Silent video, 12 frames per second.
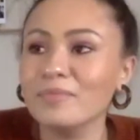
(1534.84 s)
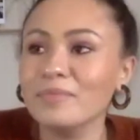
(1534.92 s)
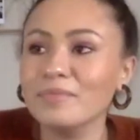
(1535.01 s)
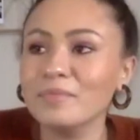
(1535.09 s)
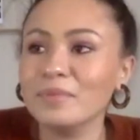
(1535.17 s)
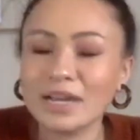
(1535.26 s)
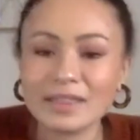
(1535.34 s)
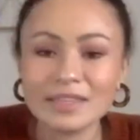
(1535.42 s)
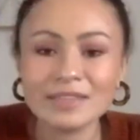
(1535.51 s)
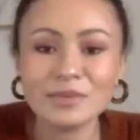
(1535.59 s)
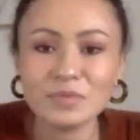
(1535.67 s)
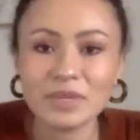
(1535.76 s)
But I
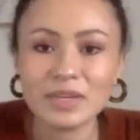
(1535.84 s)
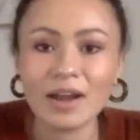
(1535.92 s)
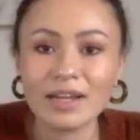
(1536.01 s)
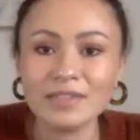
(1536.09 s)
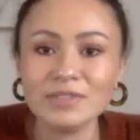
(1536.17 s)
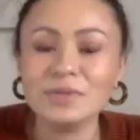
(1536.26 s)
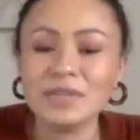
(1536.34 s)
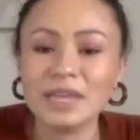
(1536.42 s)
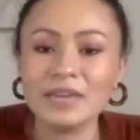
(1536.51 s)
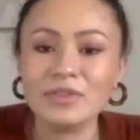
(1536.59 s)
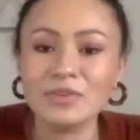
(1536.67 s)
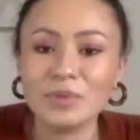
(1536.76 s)
think that we got it to a
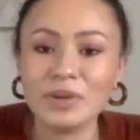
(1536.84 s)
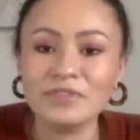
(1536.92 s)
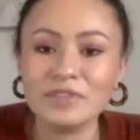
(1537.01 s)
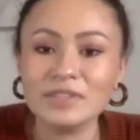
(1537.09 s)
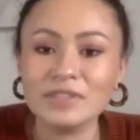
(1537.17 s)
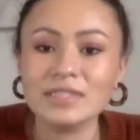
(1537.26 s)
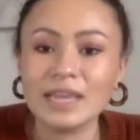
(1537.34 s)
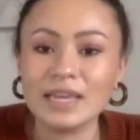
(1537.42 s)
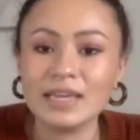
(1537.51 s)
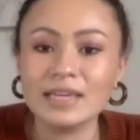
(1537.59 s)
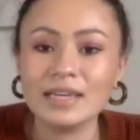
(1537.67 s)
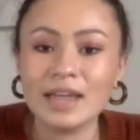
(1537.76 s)
length where it feels like
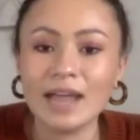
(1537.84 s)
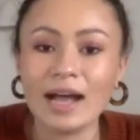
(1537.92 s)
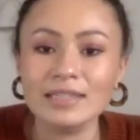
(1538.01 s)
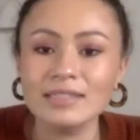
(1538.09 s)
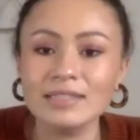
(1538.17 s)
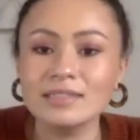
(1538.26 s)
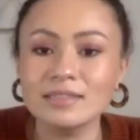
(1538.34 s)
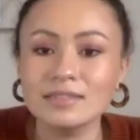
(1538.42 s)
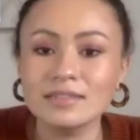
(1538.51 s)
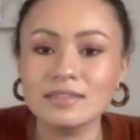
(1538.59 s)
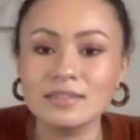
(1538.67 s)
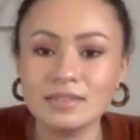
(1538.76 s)
it has
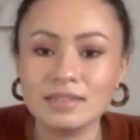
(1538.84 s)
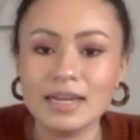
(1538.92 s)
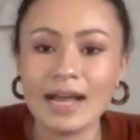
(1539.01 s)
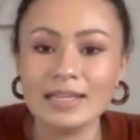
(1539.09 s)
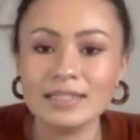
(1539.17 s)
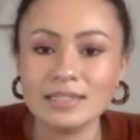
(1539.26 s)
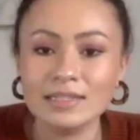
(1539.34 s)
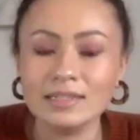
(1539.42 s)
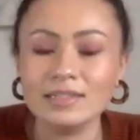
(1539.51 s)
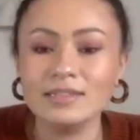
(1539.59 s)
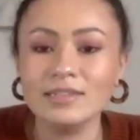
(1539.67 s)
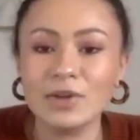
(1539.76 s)

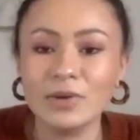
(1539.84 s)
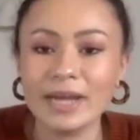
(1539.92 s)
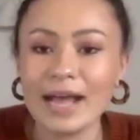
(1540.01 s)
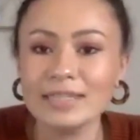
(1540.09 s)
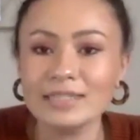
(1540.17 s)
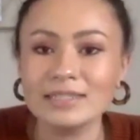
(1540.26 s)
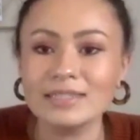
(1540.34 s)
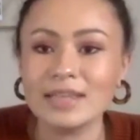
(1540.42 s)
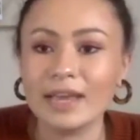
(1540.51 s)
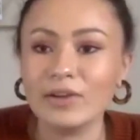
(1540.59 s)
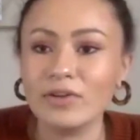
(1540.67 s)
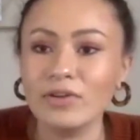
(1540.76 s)
its
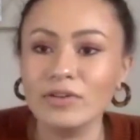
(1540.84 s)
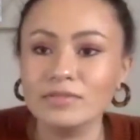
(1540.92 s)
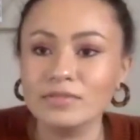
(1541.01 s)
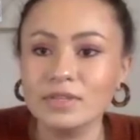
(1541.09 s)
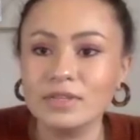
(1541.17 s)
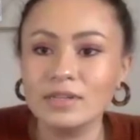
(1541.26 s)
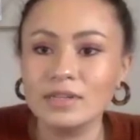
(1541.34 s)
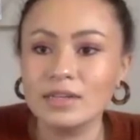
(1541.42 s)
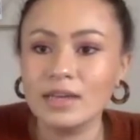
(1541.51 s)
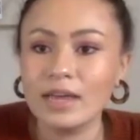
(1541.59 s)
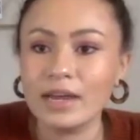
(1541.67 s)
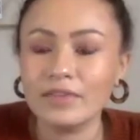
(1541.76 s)
cycle.
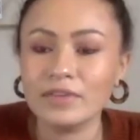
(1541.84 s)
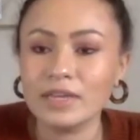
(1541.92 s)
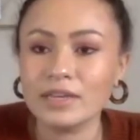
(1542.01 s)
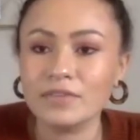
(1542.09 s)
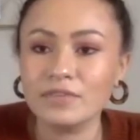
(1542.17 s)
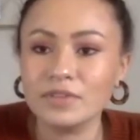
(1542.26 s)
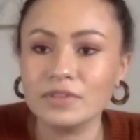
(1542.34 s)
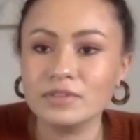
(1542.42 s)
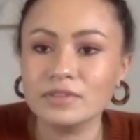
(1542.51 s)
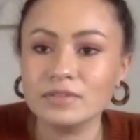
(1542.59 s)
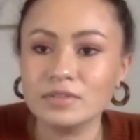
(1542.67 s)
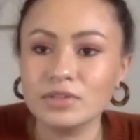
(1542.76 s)
And I feel like it
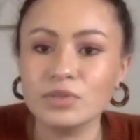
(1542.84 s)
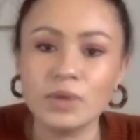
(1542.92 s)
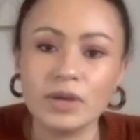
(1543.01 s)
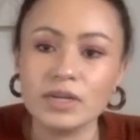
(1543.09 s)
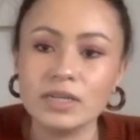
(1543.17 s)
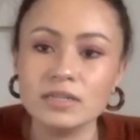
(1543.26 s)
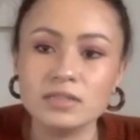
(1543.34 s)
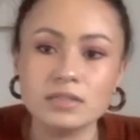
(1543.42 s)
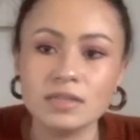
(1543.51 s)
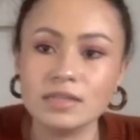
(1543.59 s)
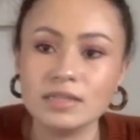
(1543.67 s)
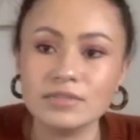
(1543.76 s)
feels good where it is,
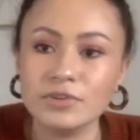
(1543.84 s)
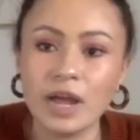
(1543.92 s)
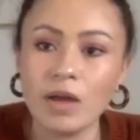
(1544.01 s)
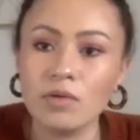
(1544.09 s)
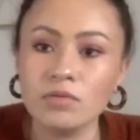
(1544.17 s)
at least for now.